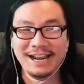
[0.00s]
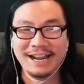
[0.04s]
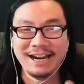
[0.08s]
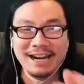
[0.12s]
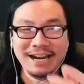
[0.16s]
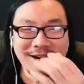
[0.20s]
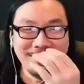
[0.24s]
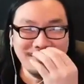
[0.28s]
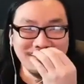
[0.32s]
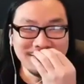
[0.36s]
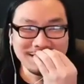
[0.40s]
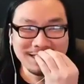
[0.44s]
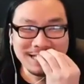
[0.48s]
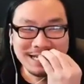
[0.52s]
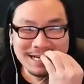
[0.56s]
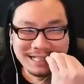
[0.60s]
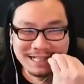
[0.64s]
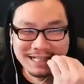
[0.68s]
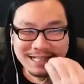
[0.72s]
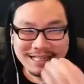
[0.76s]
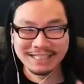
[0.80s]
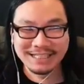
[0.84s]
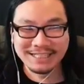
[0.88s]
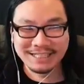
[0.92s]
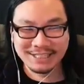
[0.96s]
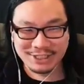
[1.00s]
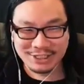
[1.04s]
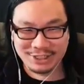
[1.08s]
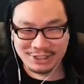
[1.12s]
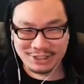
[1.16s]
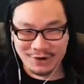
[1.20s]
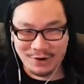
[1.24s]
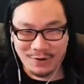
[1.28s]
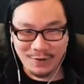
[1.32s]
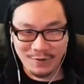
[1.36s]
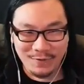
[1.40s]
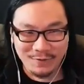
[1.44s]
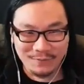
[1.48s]
it was like this
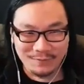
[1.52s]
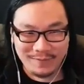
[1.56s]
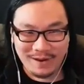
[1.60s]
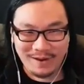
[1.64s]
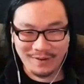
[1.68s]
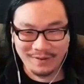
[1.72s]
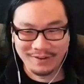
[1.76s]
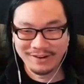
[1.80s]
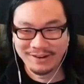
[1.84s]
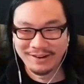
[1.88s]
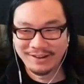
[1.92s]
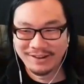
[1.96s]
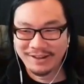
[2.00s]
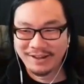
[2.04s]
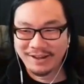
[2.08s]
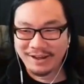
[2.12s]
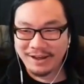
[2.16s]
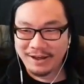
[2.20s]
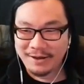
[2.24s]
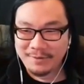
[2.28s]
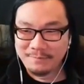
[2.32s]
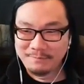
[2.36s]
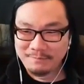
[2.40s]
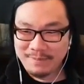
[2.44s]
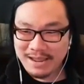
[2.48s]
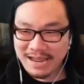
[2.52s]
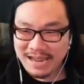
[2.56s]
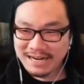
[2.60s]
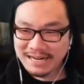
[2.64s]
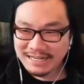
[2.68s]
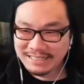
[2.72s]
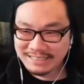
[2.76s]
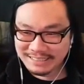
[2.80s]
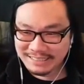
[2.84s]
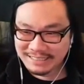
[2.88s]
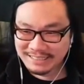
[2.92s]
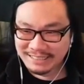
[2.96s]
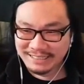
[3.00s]
show about a
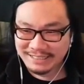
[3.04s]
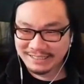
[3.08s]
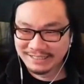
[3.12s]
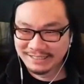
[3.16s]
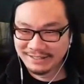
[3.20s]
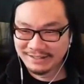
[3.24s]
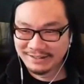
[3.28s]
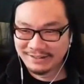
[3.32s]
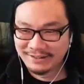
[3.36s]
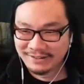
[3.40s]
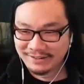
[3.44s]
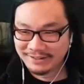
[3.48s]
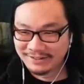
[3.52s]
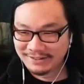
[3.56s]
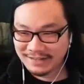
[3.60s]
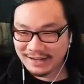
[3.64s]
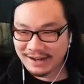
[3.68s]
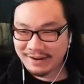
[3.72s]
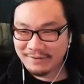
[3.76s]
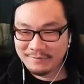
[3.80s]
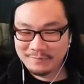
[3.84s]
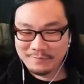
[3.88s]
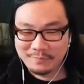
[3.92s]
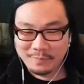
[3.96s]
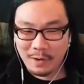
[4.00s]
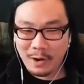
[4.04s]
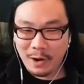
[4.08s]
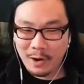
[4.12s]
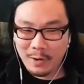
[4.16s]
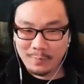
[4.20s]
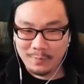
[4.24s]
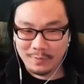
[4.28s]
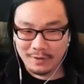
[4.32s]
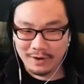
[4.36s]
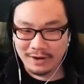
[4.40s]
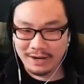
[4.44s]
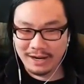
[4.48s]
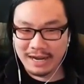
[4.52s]
manatee named
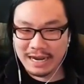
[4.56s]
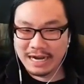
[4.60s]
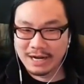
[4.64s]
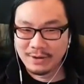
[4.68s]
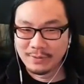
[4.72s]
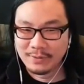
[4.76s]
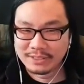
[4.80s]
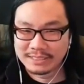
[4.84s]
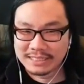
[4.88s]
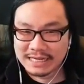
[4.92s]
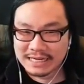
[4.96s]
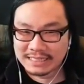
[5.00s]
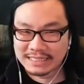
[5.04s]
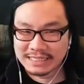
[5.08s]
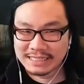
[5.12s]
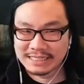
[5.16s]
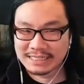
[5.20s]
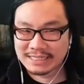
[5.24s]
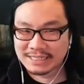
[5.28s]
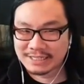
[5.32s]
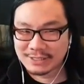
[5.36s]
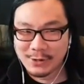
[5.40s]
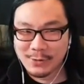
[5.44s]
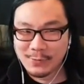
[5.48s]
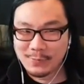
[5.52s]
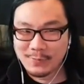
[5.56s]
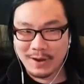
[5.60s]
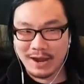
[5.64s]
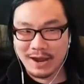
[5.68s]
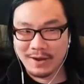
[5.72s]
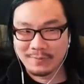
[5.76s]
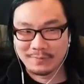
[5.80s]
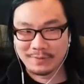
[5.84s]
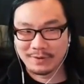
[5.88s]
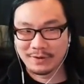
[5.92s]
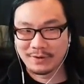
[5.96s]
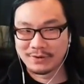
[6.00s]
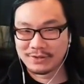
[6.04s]
Barbara and it was like this soap
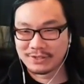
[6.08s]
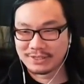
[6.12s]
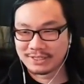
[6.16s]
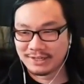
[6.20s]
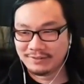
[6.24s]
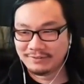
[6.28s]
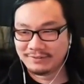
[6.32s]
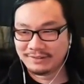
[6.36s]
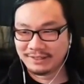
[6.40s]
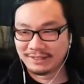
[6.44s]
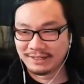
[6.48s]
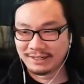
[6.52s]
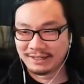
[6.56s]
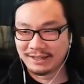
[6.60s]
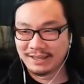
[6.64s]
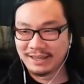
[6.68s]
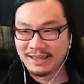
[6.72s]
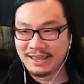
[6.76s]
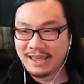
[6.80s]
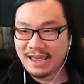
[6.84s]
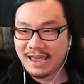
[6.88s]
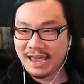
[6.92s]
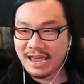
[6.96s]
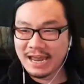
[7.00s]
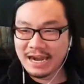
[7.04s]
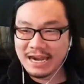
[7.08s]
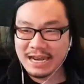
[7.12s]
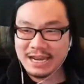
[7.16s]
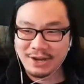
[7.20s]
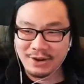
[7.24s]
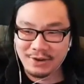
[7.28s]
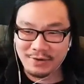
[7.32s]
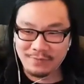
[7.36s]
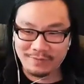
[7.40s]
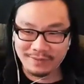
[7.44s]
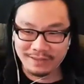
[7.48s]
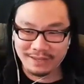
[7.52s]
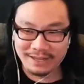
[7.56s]
opera or something and
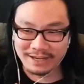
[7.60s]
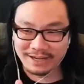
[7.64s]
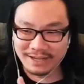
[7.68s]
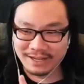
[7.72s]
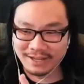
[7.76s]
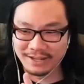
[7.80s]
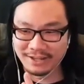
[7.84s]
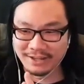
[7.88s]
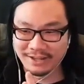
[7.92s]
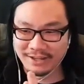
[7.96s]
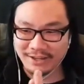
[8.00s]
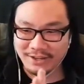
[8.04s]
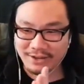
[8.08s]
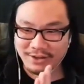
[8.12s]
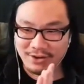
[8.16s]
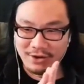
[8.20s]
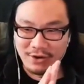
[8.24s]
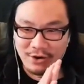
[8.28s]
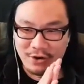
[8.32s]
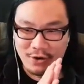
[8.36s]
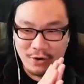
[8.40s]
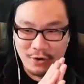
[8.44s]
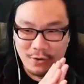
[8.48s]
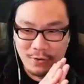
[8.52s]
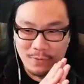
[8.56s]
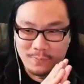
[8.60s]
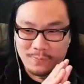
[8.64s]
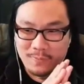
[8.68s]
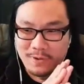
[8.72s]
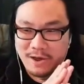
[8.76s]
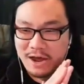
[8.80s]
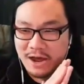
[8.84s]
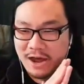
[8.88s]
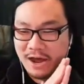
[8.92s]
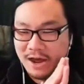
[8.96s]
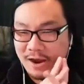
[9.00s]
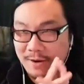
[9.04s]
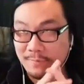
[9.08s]
he'd be like Oh,
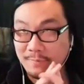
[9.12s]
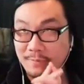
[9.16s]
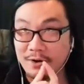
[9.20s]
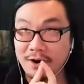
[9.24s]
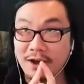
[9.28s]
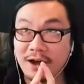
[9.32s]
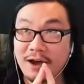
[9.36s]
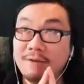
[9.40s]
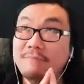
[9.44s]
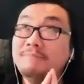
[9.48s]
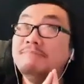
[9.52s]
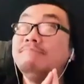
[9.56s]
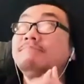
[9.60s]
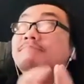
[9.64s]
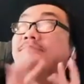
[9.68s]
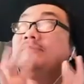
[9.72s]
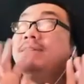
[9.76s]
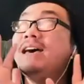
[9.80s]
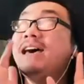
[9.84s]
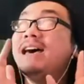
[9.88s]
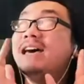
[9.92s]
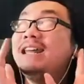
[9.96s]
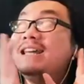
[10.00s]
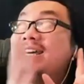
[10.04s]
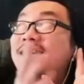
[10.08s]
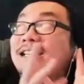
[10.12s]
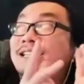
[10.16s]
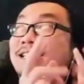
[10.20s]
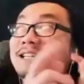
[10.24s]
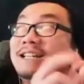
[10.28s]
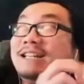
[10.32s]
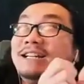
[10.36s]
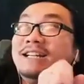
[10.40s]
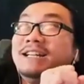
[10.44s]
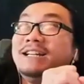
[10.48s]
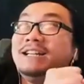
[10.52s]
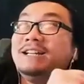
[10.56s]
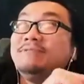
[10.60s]
Barbara,
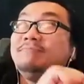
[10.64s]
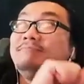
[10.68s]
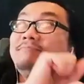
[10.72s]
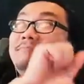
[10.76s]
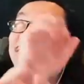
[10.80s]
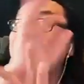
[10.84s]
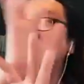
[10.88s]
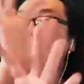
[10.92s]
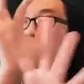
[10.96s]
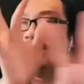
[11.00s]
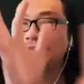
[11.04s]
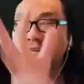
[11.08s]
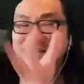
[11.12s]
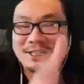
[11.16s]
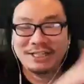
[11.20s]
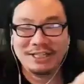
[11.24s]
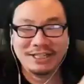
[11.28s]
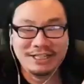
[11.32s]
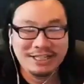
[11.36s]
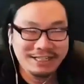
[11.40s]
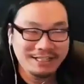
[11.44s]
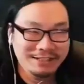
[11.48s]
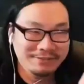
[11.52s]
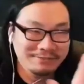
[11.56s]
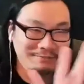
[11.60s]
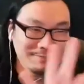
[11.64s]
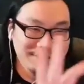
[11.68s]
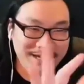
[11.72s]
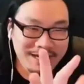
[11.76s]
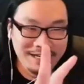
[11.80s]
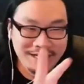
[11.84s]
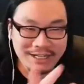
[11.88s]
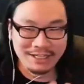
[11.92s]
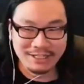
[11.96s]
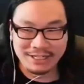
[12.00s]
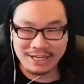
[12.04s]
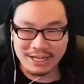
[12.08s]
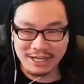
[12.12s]
manatee, manatee,
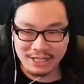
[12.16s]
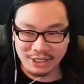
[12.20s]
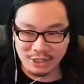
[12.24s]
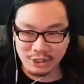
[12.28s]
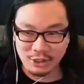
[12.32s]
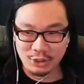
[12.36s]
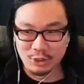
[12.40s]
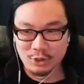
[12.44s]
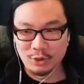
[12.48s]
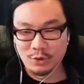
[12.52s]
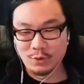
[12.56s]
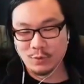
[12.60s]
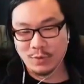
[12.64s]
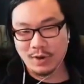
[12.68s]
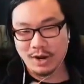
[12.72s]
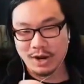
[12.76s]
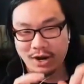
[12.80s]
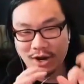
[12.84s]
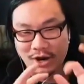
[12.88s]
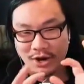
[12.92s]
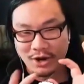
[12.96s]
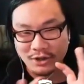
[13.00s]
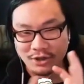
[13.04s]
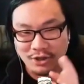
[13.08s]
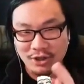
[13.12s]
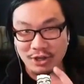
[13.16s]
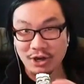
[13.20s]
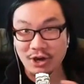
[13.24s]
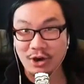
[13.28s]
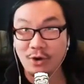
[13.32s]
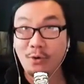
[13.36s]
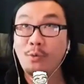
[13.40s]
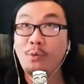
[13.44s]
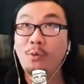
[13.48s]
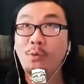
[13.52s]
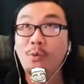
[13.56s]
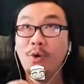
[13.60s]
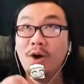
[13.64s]
manatee, you are the
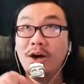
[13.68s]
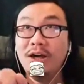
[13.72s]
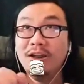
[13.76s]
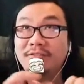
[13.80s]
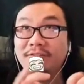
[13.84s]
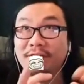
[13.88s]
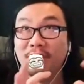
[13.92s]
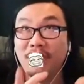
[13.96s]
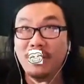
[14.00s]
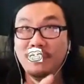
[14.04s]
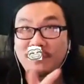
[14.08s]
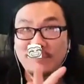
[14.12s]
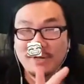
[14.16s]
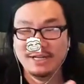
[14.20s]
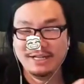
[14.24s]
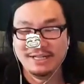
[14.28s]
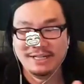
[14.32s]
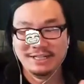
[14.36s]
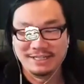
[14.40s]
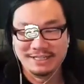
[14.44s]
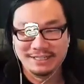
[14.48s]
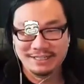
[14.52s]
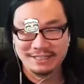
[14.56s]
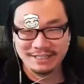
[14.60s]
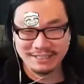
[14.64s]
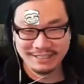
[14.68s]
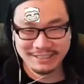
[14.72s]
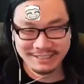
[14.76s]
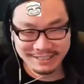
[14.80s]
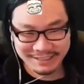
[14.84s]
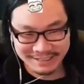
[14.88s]
one for me.